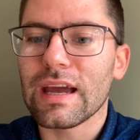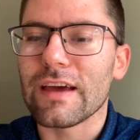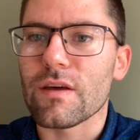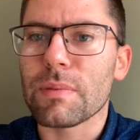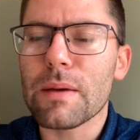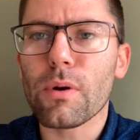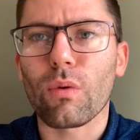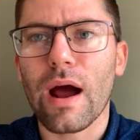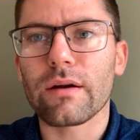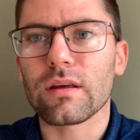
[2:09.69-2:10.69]
And the people
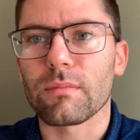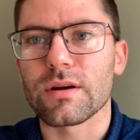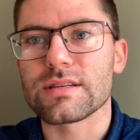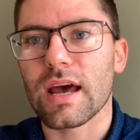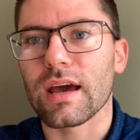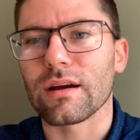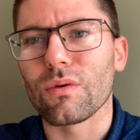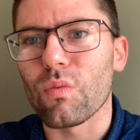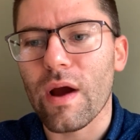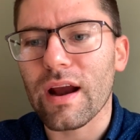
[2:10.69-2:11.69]
around him are
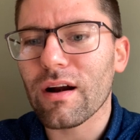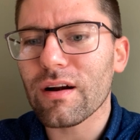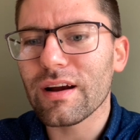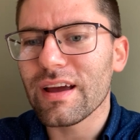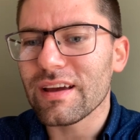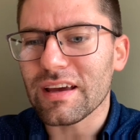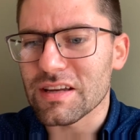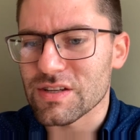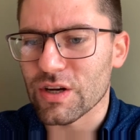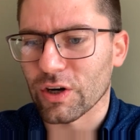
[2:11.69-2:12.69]
saying, "Where
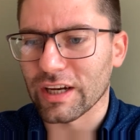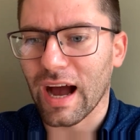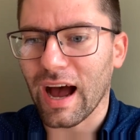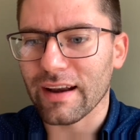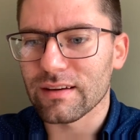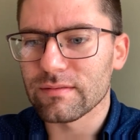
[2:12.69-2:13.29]
is your God?"